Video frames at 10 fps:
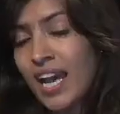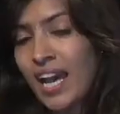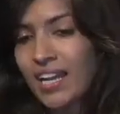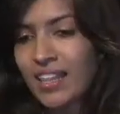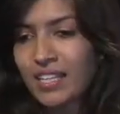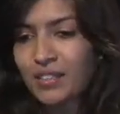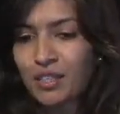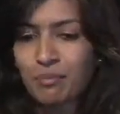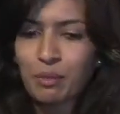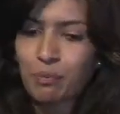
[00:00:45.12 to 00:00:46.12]
And I think, you
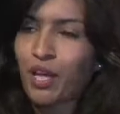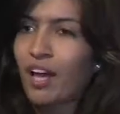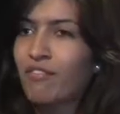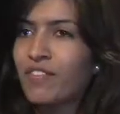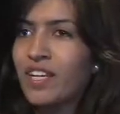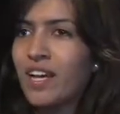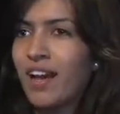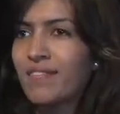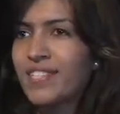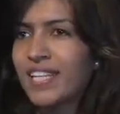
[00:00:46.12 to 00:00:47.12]
know, people have
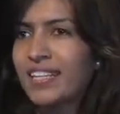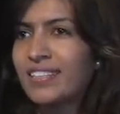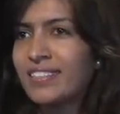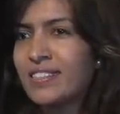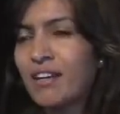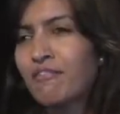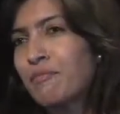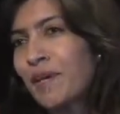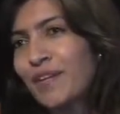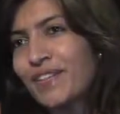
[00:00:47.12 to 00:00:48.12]
said stuff
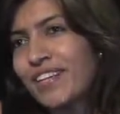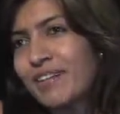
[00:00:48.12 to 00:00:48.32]
about